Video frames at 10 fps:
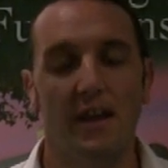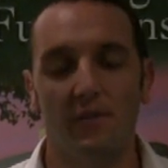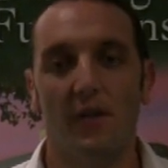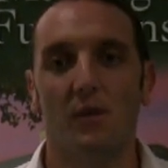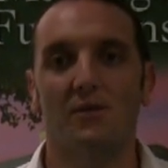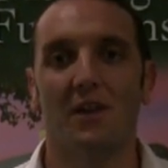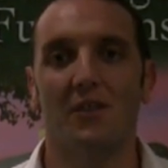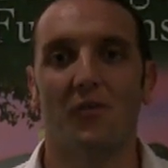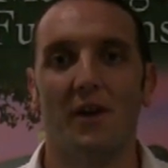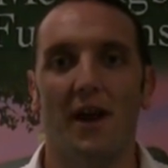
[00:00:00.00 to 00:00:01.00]
Even though it was
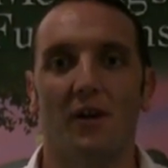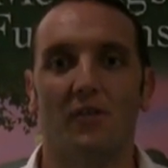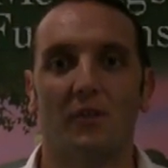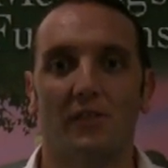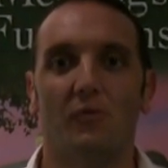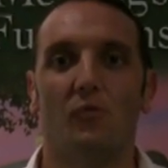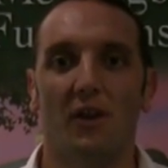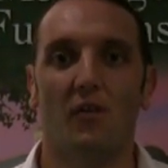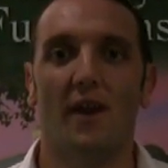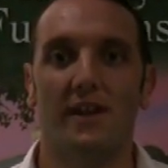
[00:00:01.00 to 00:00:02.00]
only 3 hours, I've had some
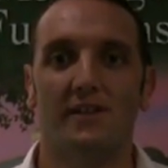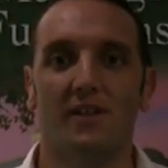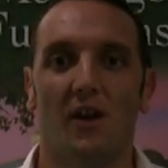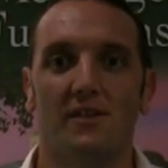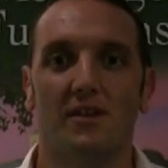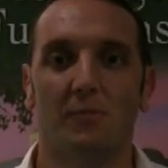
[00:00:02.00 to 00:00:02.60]
really great insights,